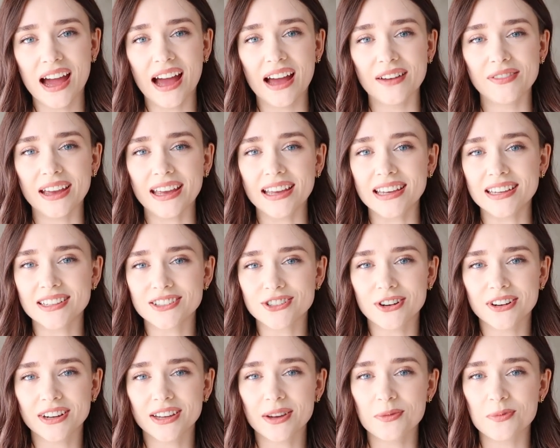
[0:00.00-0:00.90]
a dark
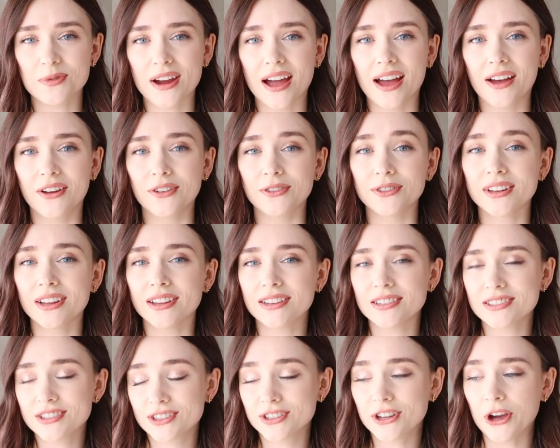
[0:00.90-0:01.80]
brown
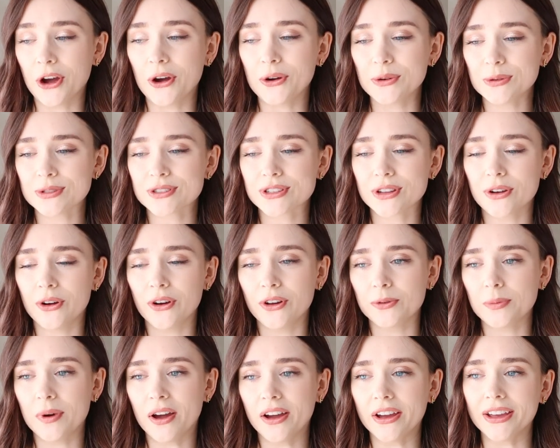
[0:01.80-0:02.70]
coat on
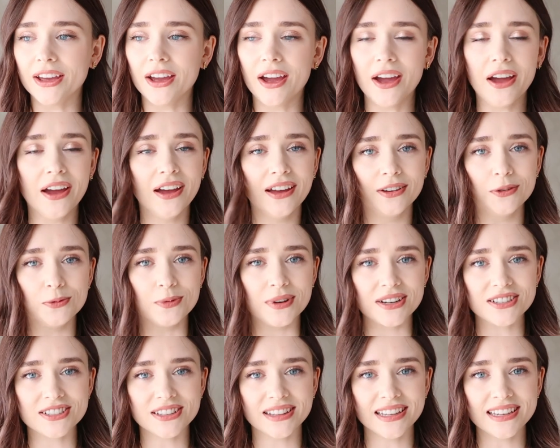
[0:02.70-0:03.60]
my wish
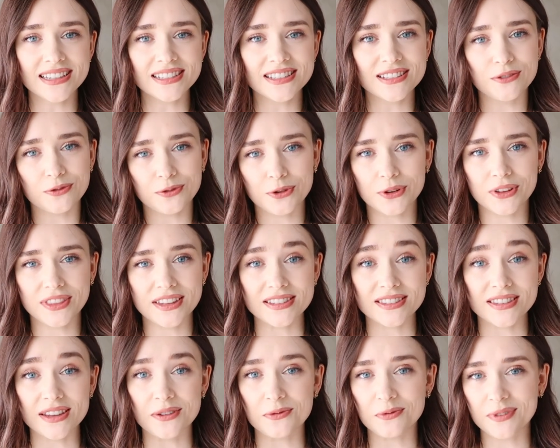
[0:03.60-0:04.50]
list for this
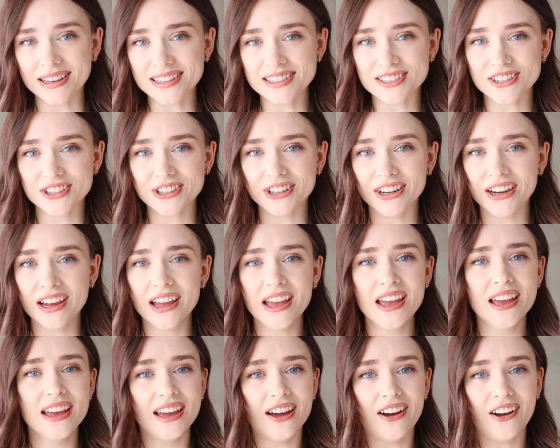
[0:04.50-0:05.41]
winter.
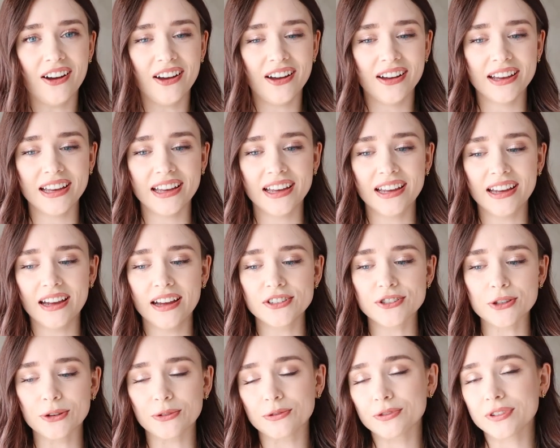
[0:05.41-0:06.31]
I don't
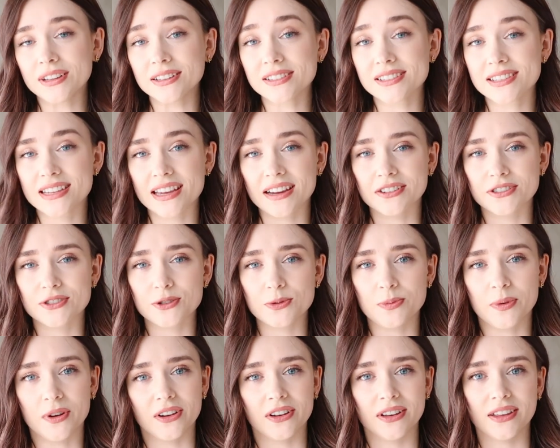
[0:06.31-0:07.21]
feel scared to
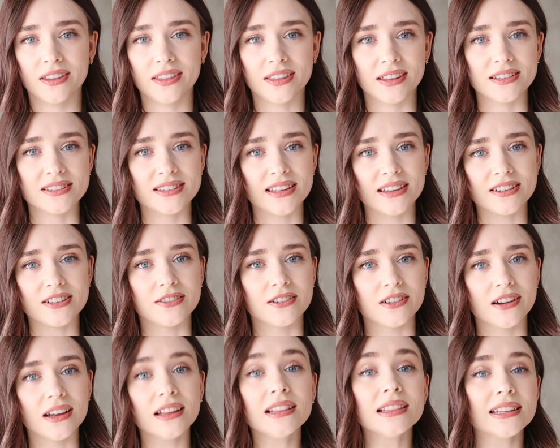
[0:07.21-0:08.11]
buy things that are a
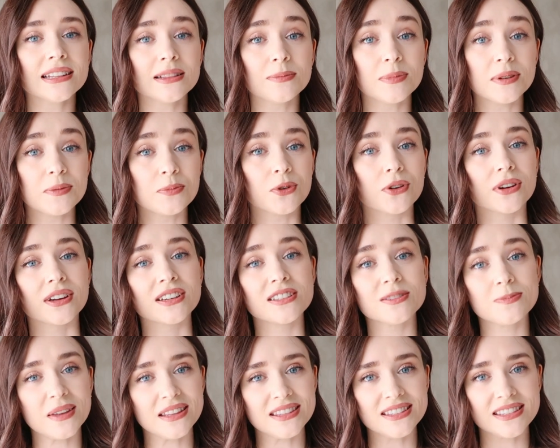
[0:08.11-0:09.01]
little bit more
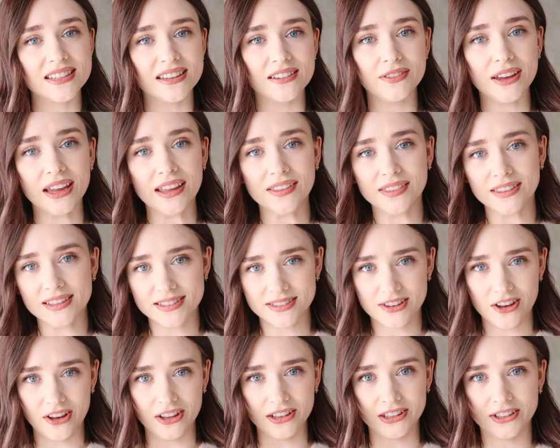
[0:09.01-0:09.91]
expensive in this
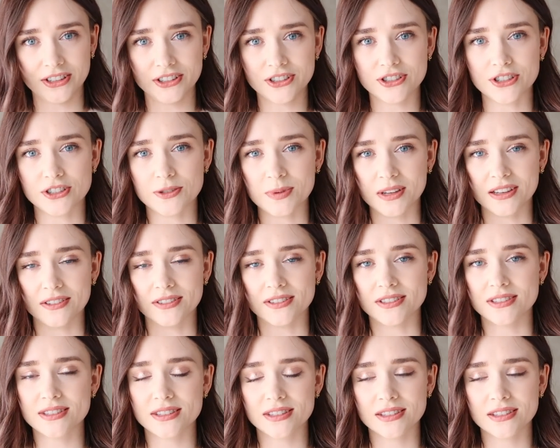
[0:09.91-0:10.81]
color, just because